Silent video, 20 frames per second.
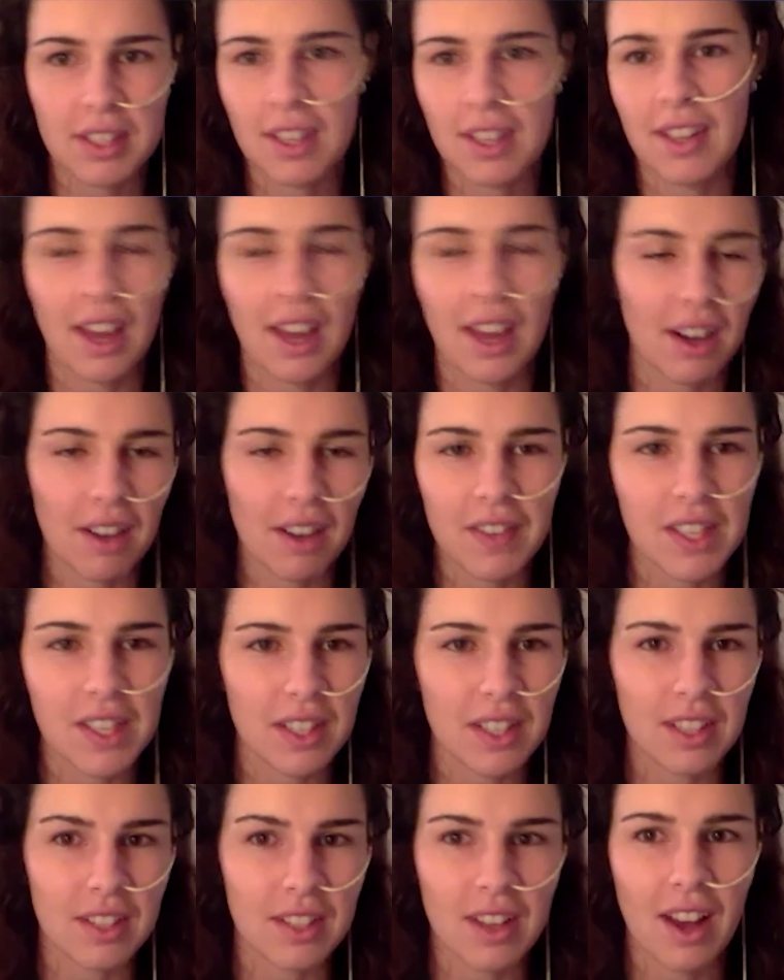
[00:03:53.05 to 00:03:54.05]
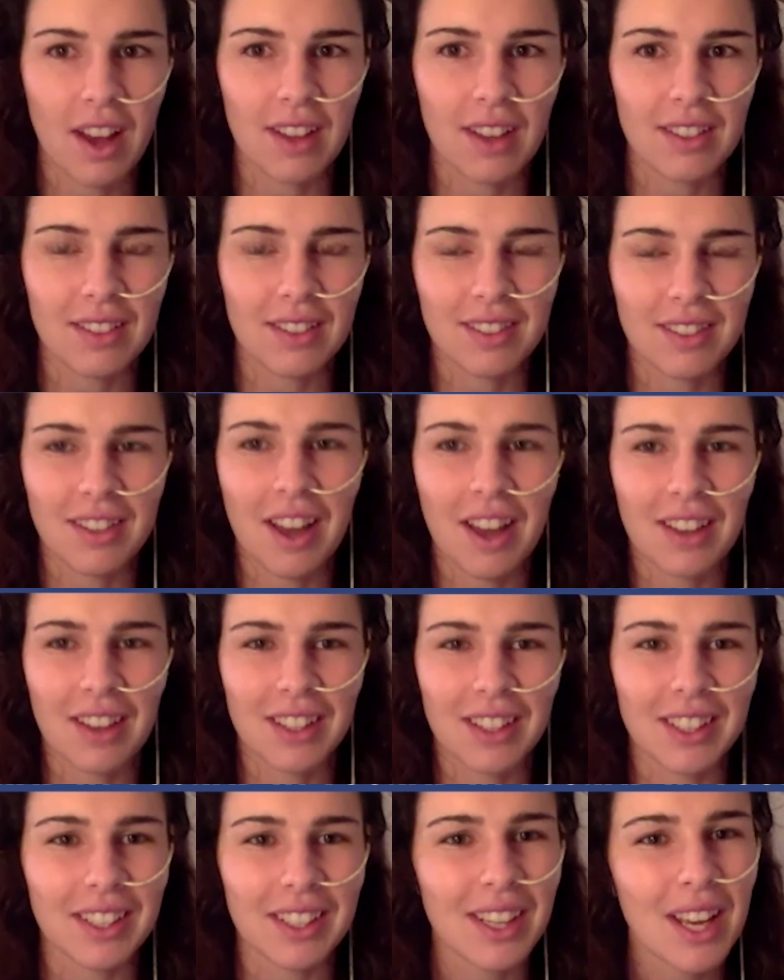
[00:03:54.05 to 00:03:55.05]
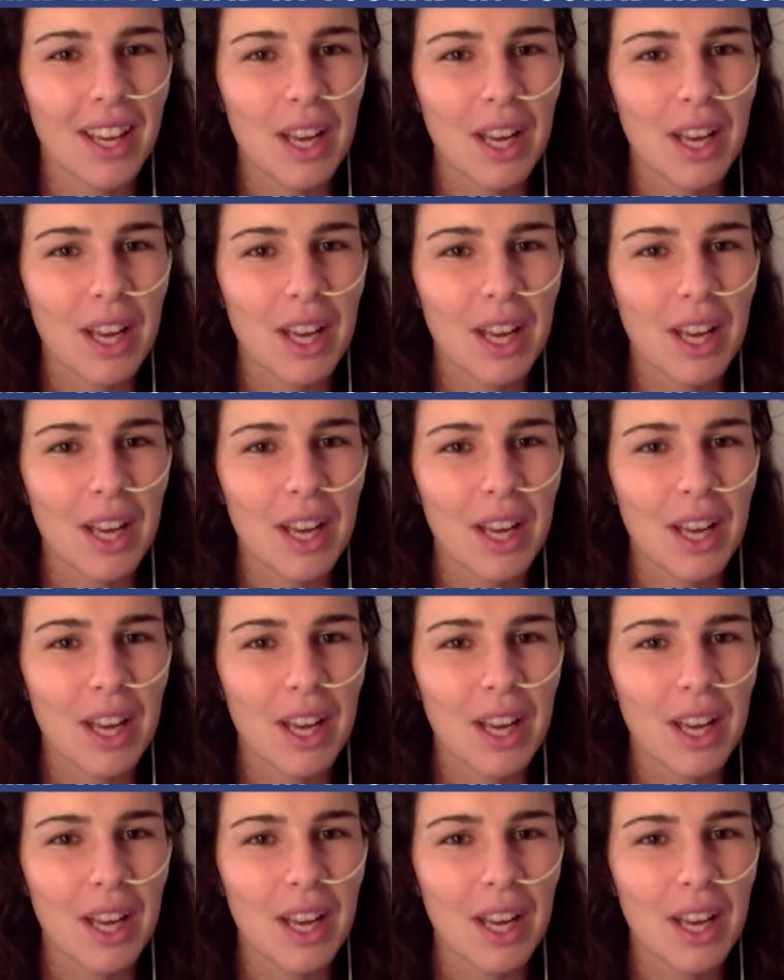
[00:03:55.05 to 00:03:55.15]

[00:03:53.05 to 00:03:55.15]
and that obviously is not good.